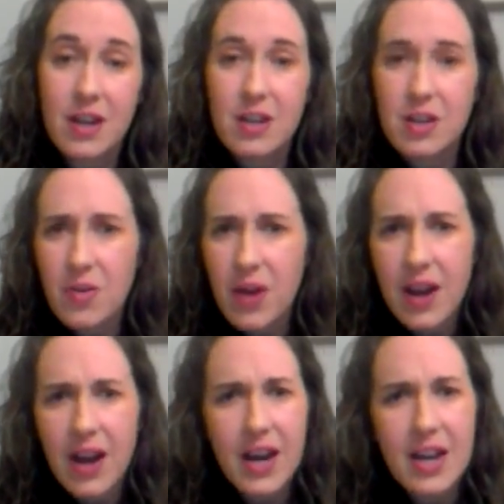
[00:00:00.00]
You know what?
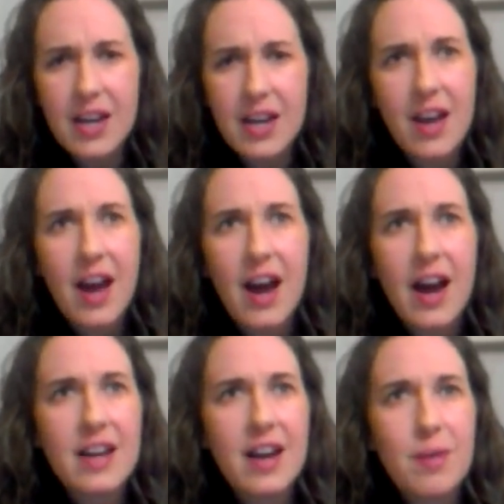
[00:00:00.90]
I
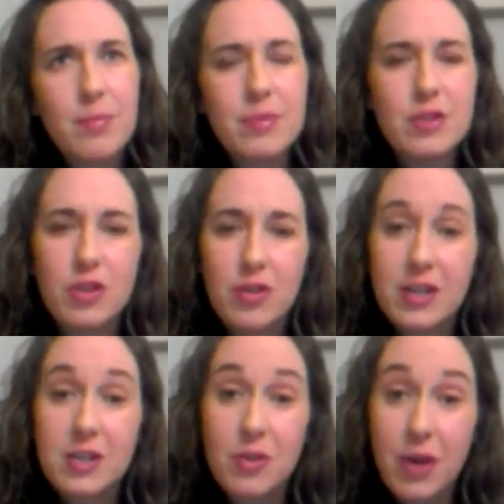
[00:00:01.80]
bought
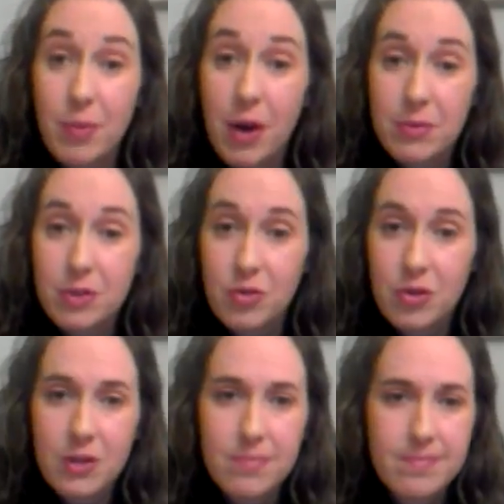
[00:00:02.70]

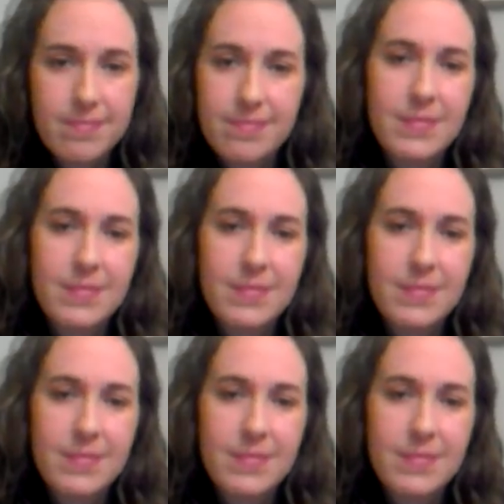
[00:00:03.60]
Majoram.